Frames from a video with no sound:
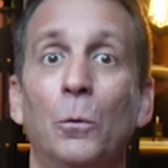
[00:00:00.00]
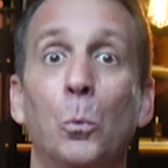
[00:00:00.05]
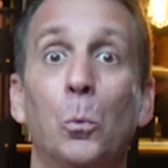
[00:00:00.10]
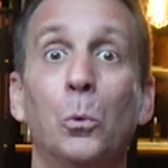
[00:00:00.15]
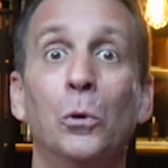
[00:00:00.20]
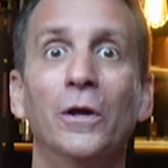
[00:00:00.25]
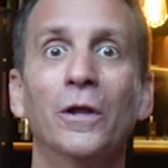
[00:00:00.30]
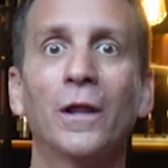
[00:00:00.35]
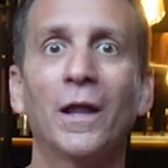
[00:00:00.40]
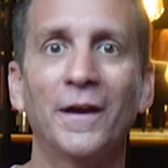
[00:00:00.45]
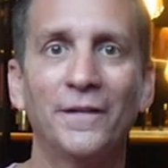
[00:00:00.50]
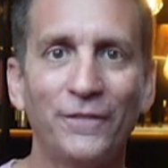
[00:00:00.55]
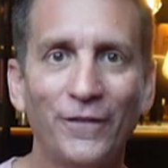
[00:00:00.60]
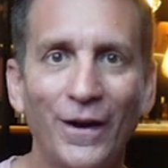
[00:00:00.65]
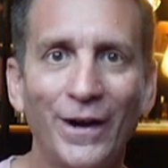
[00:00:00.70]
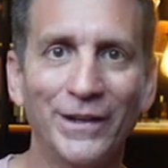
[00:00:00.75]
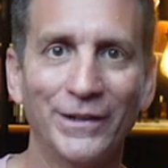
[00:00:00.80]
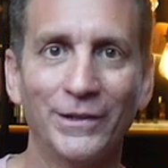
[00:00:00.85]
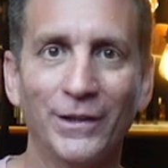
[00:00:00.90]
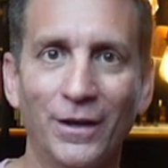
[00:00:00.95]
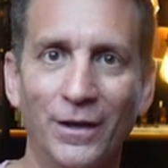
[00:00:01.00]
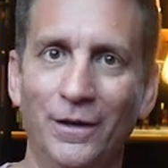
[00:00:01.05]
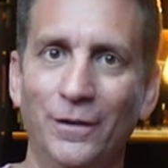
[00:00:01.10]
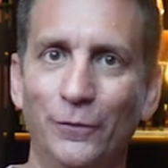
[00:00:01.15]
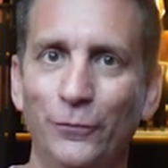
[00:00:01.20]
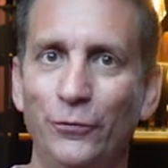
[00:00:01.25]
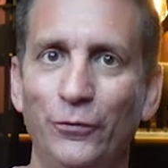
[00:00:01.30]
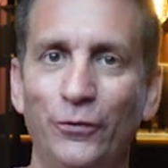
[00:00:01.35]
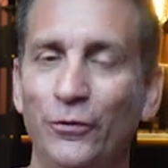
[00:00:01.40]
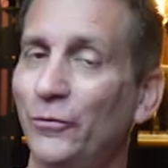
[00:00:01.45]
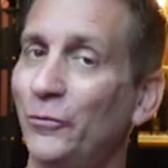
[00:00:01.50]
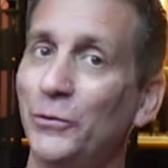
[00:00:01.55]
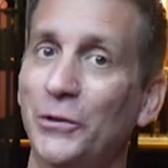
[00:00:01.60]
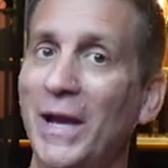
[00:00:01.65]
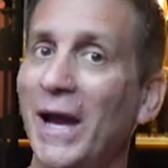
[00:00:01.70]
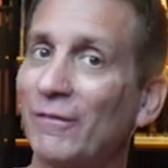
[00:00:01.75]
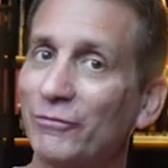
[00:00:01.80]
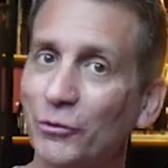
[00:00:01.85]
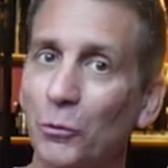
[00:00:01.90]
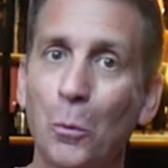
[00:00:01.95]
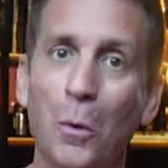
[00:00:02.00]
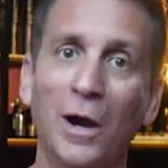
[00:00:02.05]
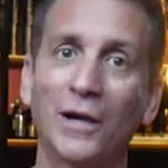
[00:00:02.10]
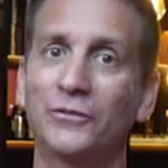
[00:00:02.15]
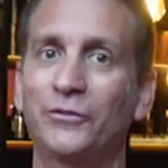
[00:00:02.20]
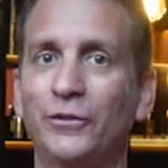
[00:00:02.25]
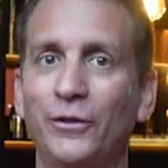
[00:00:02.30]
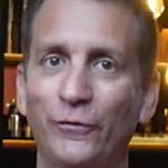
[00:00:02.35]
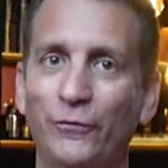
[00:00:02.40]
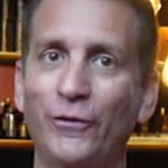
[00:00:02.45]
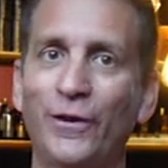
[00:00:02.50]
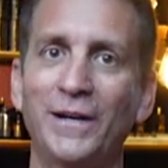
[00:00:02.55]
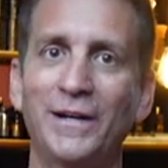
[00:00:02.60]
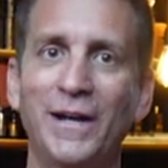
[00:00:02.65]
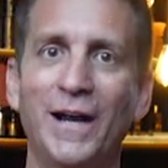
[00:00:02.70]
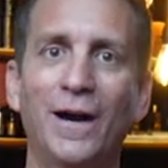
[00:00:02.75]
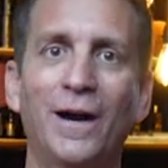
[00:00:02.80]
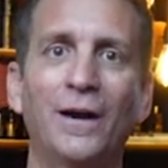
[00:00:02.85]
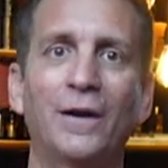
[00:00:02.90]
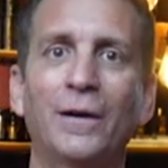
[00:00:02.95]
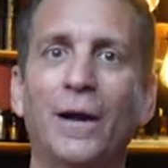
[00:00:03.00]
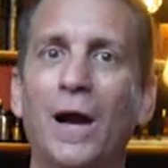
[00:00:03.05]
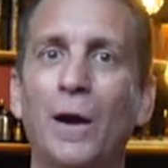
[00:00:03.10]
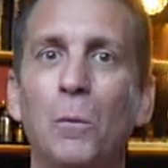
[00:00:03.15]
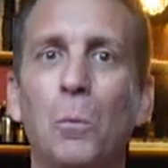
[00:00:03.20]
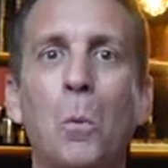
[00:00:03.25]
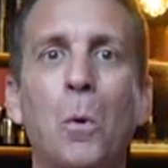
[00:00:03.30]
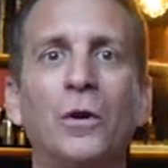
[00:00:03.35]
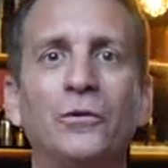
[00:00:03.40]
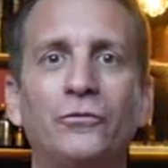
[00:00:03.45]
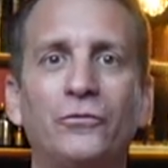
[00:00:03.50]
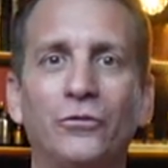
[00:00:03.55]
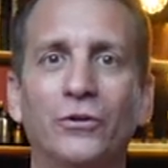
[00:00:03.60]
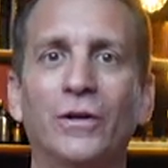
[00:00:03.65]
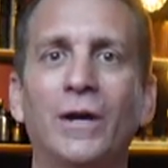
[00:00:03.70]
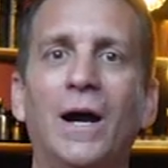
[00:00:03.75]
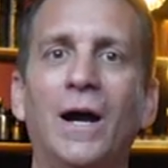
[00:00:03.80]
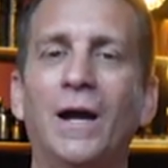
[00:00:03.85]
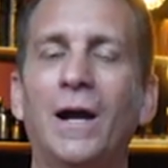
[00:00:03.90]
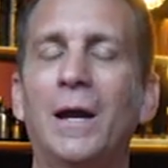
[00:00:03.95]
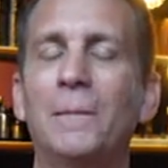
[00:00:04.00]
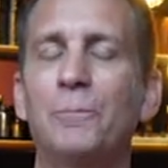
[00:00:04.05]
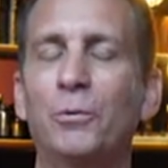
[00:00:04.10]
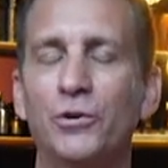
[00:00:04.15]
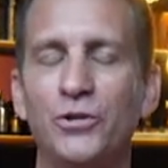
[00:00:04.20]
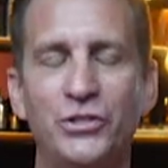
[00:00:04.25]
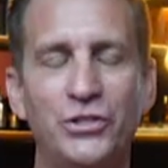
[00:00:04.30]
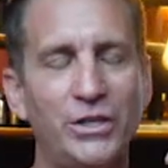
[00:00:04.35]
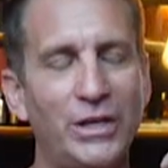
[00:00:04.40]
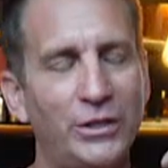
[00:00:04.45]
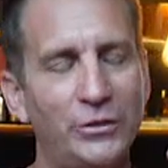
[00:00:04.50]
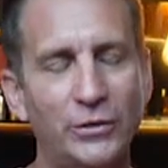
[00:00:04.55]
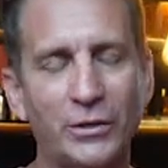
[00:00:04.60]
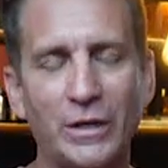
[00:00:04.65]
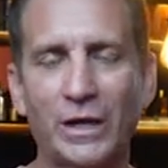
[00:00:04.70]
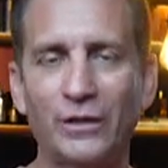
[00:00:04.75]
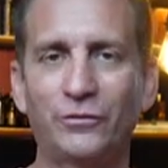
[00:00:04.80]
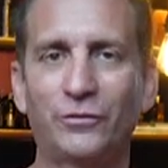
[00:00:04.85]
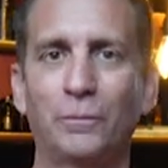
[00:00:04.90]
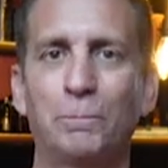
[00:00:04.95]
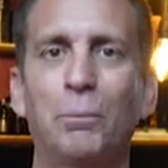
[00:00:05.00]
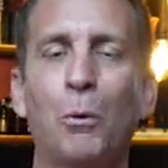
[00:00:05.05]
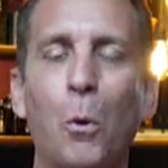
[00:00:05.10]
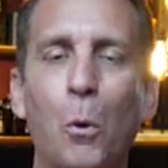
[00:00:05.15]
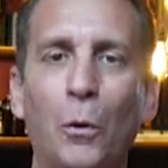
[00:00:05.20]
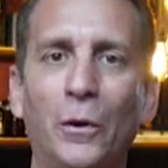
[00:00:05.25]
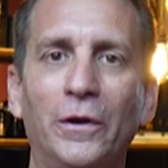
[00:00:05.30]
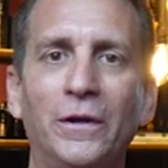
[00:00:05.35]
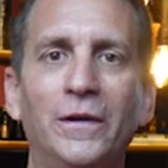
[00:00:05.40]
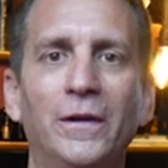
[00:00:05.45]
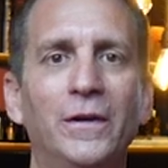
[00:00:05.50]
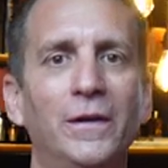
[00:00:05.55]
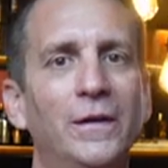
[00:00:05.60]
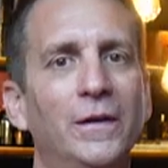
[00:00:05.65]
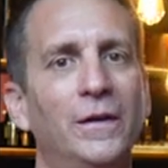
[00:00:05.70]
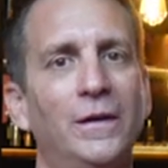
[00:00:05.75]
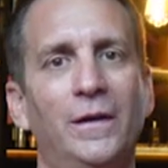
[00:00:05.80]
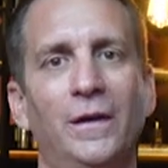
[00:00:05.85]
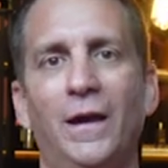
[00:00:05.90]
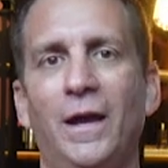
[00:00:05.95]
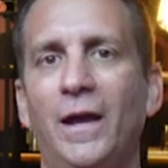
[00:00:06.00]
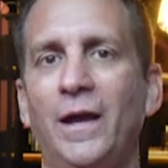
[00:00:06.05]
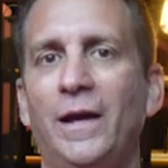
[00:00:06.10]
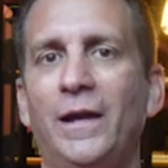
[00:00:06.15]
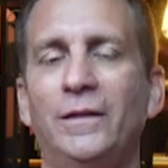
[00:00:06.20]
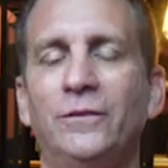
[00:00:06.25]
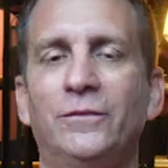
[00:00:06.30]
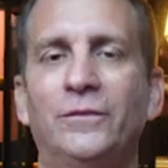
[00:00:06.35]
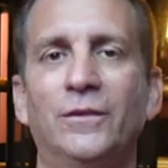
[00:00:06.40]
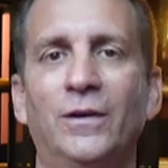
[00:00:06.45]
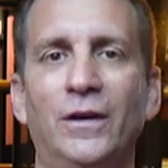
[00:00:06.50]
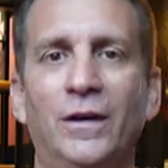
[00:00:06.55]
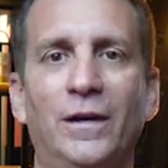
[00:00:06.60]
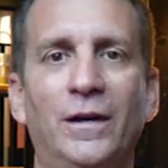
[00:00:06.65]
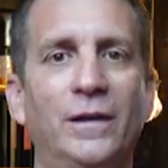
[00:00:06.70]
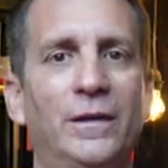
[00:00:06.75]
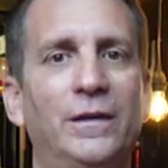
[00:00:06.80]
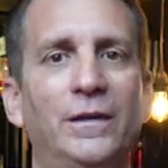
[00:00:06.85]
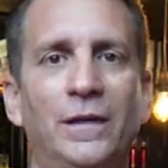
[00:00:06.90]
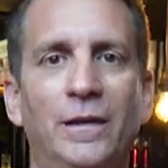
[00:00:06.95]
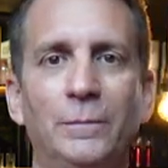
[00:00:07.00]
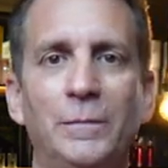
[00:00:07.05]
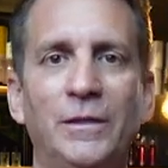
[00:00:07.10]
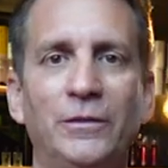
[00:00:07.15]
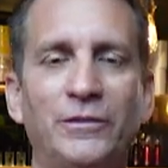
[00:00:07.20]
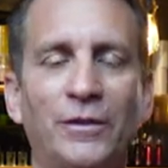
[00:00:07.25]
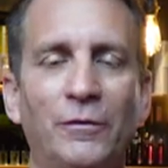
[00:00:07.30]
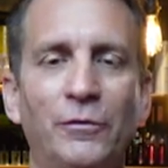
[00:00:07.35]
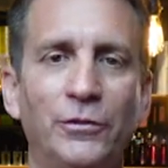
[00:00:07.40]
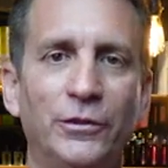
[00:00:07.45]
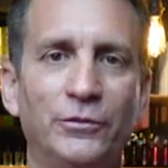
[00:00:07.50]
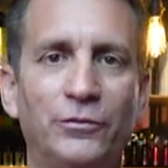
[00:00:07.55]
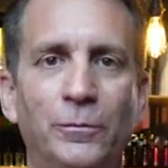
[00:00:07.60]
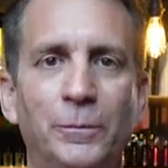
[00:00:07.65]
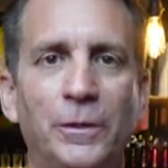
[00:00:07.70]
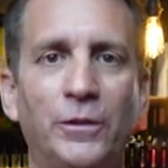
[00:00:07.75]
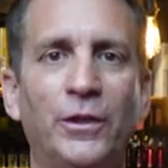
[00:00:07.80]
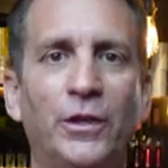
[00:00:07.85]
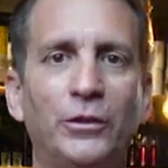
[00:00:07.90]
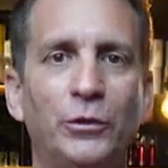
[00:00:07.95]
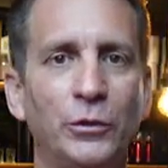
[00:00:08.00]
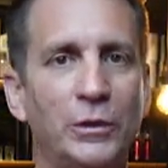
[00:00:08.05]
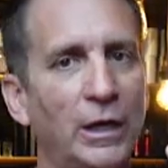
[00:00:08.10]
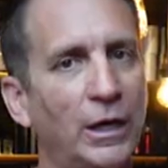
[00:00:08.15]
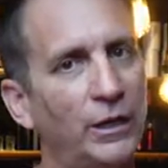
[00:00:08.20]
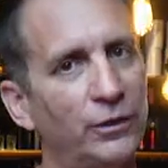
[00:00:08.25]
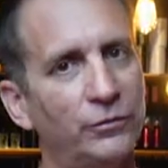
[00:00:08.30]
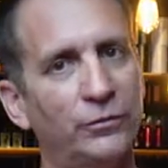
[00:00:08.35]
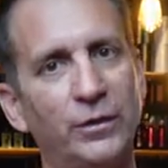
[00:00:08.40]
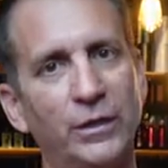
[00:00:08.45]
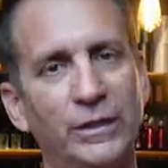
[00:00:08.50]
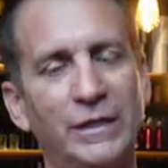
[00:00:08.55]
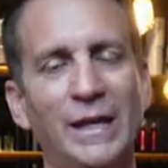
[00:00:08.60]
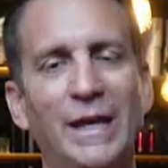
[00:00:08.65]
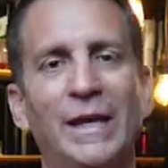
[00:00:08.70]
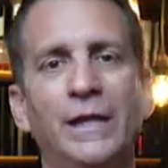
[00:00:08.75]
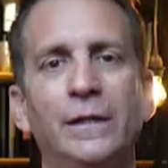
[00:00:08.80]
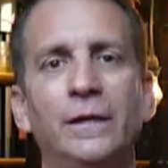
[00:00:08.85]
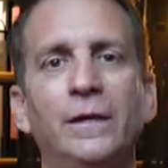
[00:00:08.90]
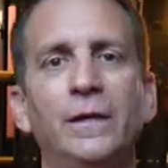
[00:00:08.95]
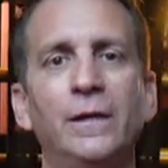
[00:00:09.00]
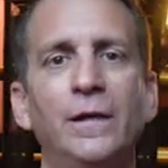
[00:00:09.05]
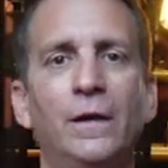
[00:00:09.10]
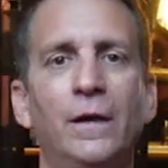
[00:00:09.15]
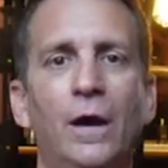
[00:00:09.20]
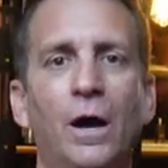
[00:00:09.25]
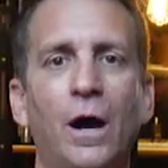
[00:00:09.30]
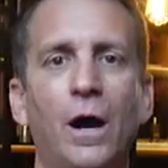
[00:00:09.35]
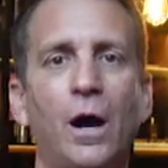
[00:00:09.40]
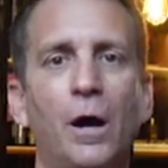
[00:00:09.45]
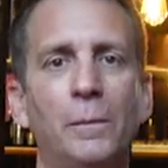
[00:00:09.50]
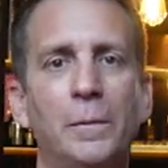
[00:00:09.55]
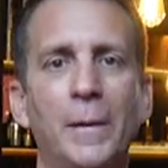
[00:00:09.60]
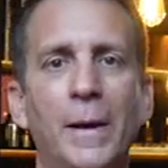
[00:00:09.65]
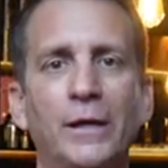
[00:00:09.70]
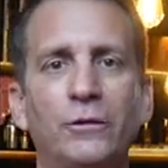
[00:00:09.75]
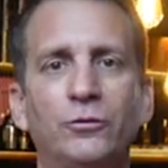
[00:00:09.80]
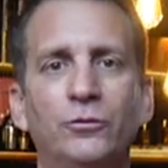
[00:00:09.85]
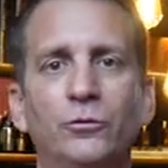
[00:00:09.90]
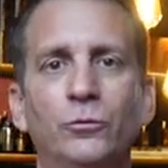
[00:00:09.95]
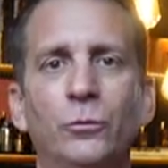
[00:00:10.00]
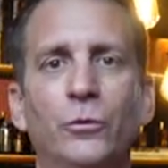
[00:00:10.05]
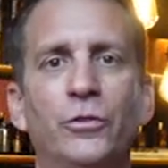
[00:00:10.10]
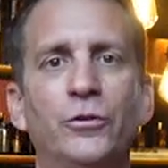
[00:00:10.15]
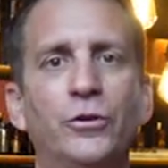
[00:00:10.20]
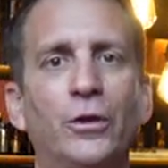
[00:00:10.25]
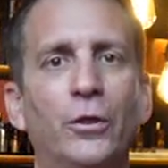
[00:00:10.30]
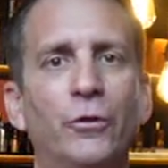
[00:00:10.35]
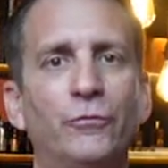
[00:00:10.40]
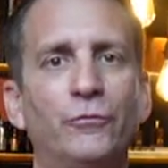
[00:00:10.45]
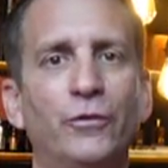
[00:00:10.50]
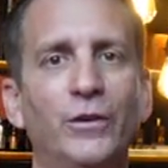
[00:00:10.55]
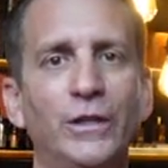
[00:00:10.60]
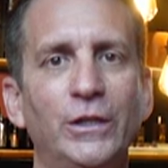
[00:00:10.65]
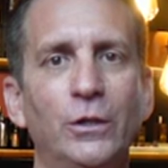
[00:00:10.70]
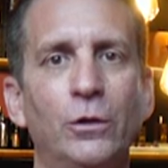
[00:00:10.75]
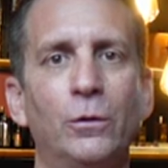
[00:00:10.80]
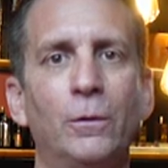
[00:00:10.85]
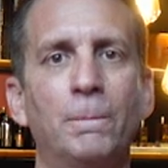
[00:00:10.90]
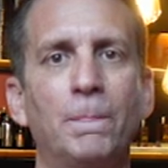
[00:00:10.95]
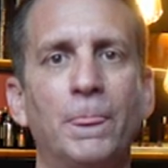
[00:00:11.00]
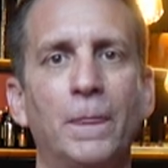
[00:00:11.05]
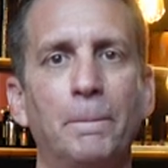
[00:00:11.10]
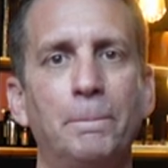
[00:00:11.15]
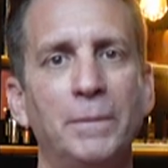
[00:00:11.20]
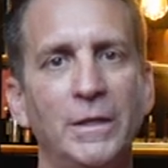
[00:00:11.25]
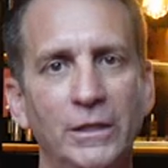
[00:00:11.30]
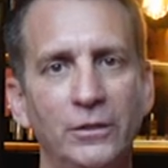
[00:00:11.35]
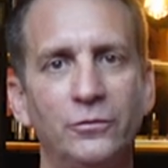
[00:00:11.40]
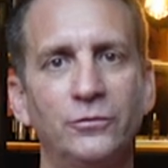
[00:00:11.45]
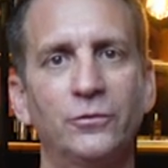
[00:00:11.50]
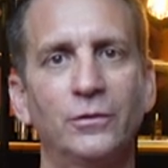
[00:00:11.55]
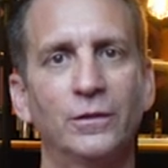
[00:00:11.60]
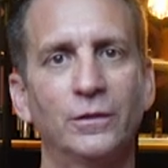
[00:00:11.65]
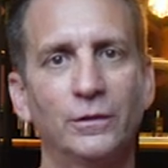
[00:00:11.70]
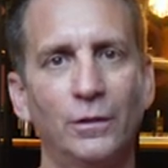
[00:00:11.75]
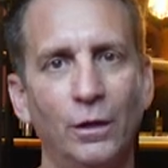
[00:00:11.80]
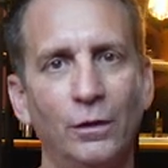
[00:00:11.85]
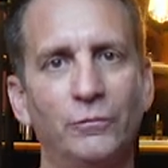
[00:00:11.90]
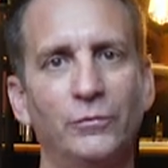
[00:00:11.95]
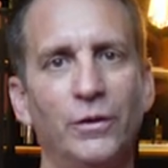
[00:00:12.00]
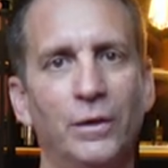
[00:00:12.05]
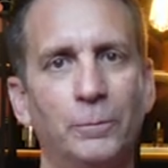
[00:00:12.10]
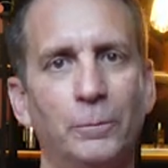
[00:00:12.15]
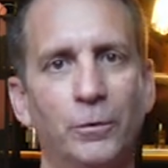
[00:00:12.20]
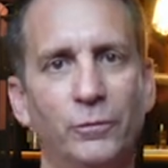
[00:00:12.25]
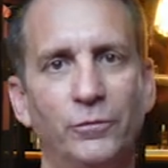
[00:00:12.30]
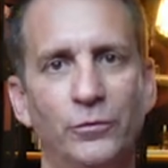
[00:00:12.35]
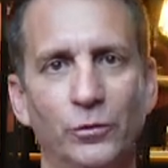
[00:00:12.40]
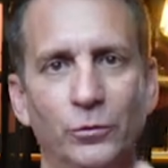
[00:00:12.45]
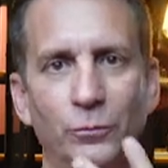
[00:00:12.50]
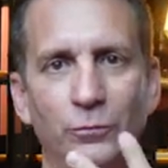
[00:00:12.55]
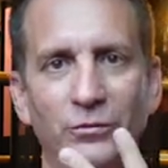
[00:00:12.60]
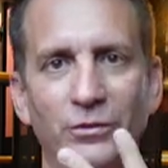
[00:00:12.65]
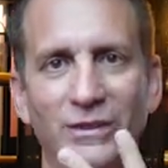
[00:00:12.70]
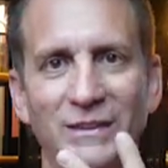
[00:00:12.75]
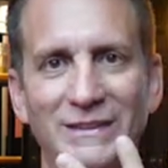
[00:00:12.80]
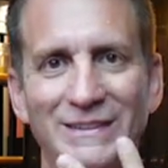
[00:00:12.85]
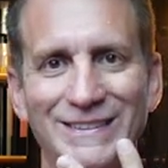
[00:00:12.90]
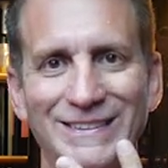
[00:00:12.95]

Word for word: Will I find love? You have to watch it to find out. I want your guys, I appreciate your guys' support, and uh, it means everything to me. Thank you guys again. I'll be back soon with another video. Peace, love, and perfumes.